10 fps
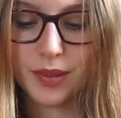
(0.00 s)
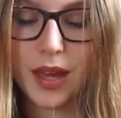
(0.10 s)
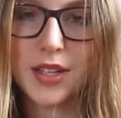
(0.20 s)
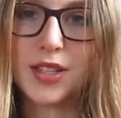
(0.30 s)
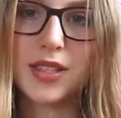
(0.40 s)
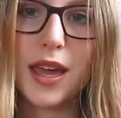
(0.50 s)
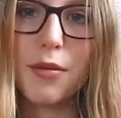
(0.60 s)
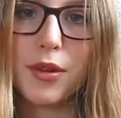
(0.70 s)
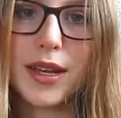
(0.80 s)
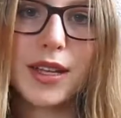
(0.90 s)
I just
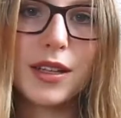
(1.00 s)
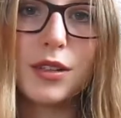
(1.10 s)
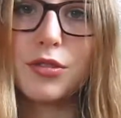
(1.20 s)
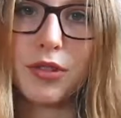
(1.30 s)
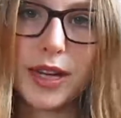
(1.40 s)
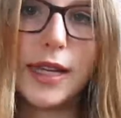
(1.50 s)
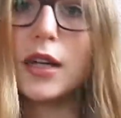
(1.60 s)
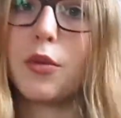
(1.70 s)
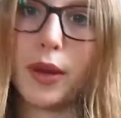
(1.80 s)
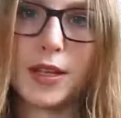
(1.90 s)
kept reading and
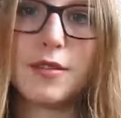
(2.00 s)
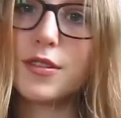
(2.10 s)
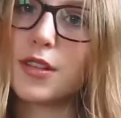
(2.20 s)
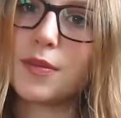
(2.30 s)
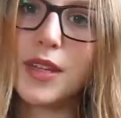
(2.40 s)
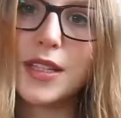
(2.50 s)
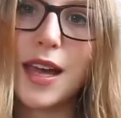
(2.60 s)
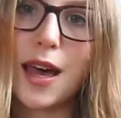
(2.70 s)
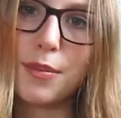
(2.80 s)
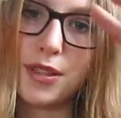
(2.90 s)
reading and waiting for something to
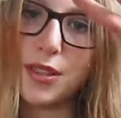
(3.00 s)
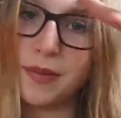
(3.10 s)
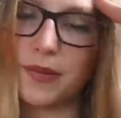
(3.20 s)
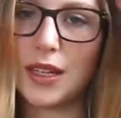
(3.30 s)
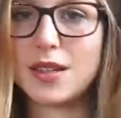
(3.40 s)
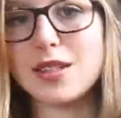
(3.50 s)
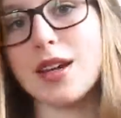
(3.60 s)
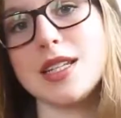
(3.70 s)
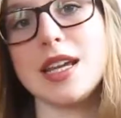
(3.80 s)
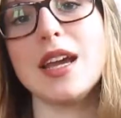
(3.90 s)
happen, something
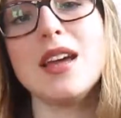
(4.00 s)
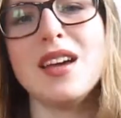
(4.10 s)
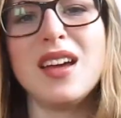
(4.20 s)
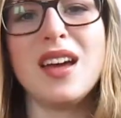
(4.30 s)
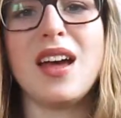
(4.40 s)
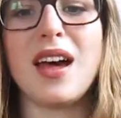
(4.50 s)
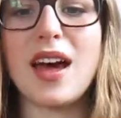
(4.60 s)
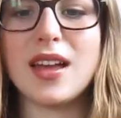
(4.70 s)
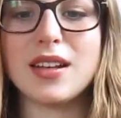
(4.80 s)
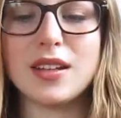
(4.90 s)
exciting,
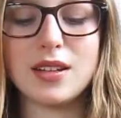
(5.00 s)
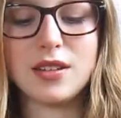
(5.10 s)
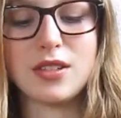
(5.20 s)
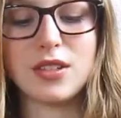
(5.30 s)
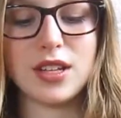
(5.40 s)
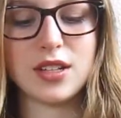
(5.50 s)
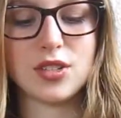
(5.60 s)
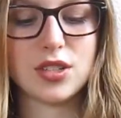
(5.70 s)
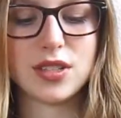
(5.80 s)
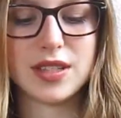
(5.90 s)
and it
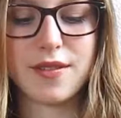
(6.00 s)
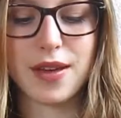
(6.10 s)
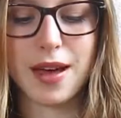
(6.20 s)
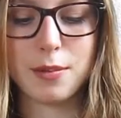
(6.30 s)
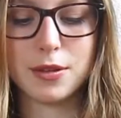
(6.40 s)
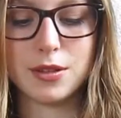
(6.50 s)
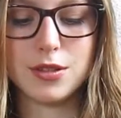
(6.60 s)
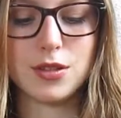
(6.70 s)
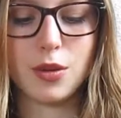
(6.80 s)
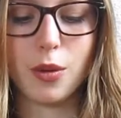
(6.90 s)
just never happened,
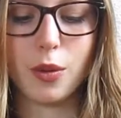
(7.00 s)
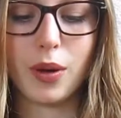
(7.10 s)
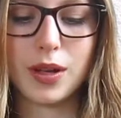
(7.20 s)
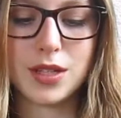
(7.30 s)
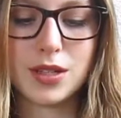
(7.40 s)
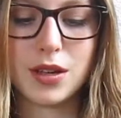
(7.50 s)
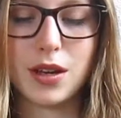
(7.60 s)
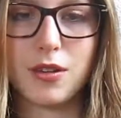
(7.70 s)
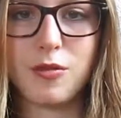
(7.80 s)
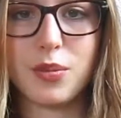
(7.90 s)
so I just
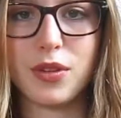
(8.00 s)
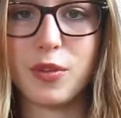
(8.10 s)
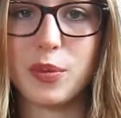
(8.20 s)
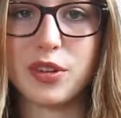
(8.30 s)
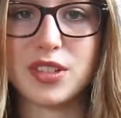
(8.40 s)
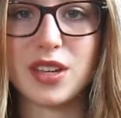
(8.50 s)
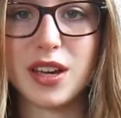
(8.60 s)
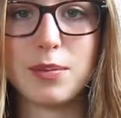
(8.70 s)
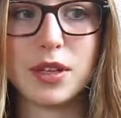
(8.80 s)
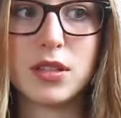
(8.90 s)
kind of put the book
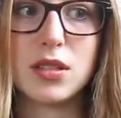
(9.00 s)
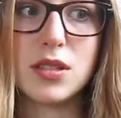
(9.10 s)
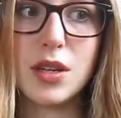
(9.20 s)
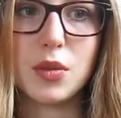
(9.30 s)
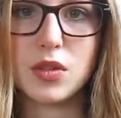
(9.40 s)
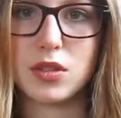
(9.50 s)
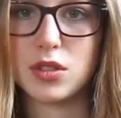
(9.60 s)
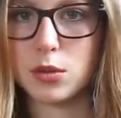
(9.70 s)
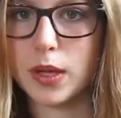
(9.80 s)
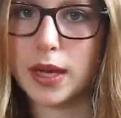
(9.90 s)
aside because it wasn't
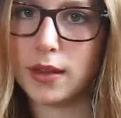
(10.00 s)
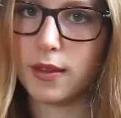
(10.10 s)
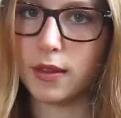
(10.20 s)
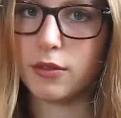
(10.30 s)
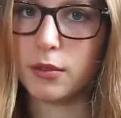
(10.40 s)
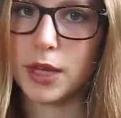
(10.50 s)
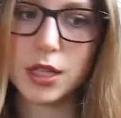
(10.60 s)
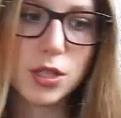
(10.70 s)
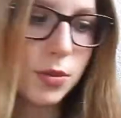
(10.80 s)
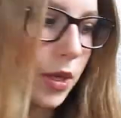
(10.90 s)
doing anything for me,
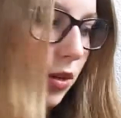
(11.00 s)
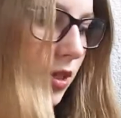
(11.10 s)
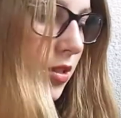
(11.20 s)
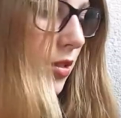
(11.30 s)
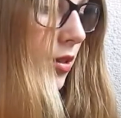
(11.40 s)
to be honest.